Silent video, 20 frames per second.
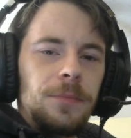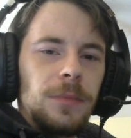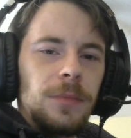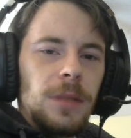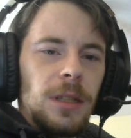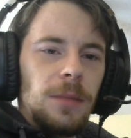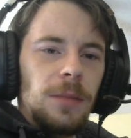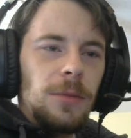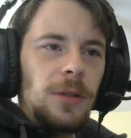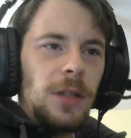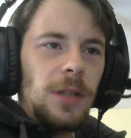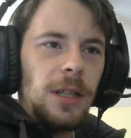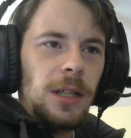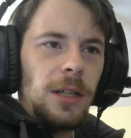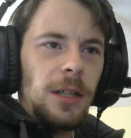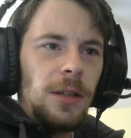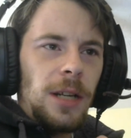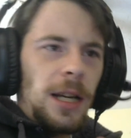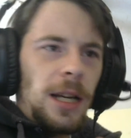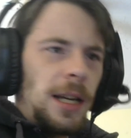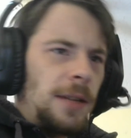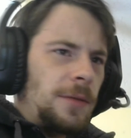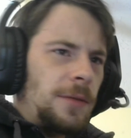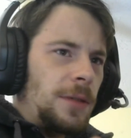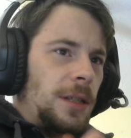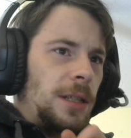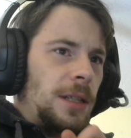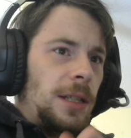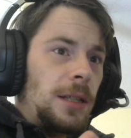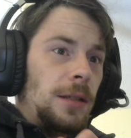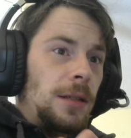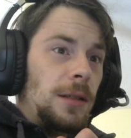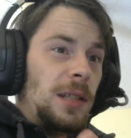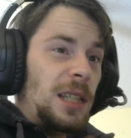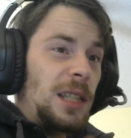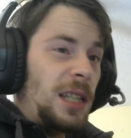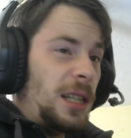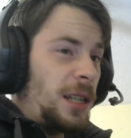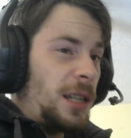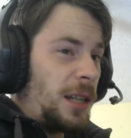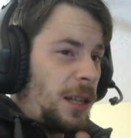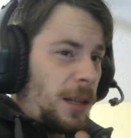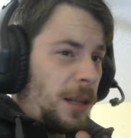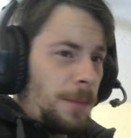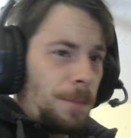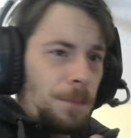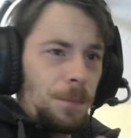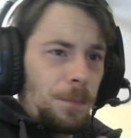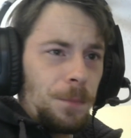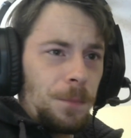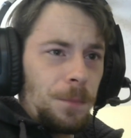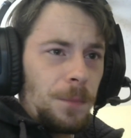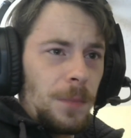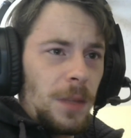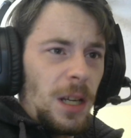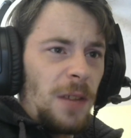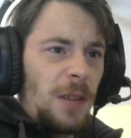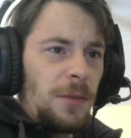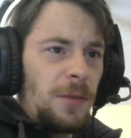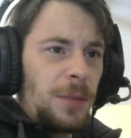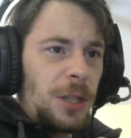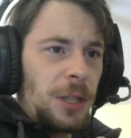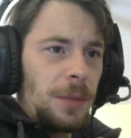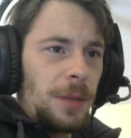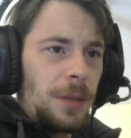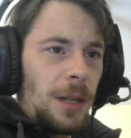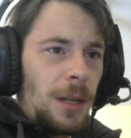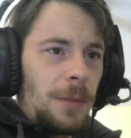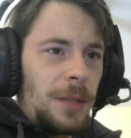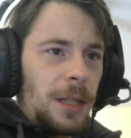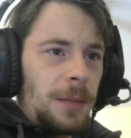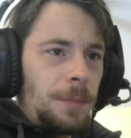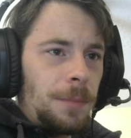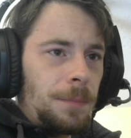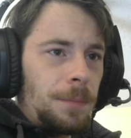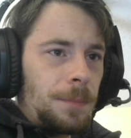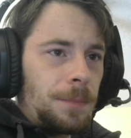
it's most likely going to have this the uh, government ships coming in.